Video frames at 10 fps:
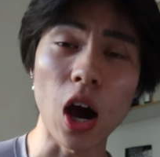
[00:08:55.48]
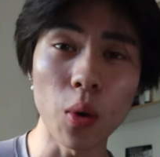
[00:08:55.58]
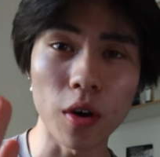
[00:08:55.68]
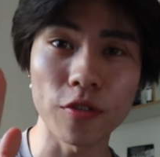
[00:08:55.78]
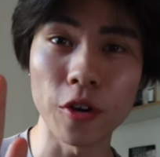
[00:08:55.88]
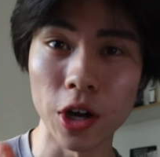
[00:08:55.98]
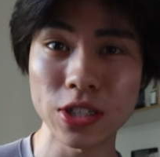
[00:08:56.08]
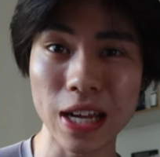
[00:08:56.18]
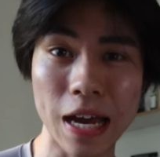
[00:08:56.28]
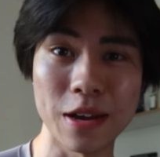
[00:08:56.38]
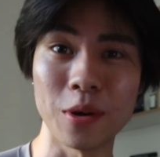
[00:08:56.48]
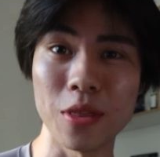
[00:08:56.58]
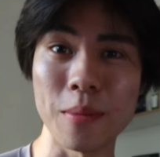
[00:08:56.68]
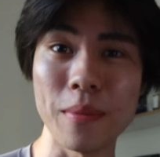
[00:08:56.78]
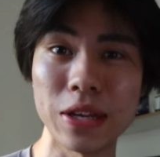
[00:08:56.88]
Our first item
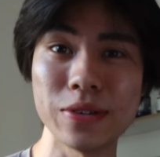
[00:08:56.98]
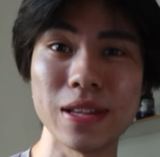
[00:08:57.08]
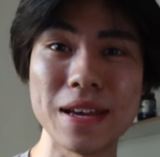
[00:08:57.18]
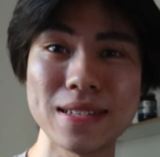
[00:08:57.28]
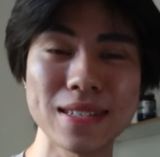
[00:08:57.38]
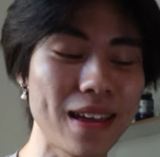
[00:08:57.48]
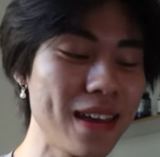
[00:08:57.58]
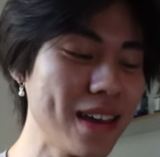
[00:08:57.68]
on the menu list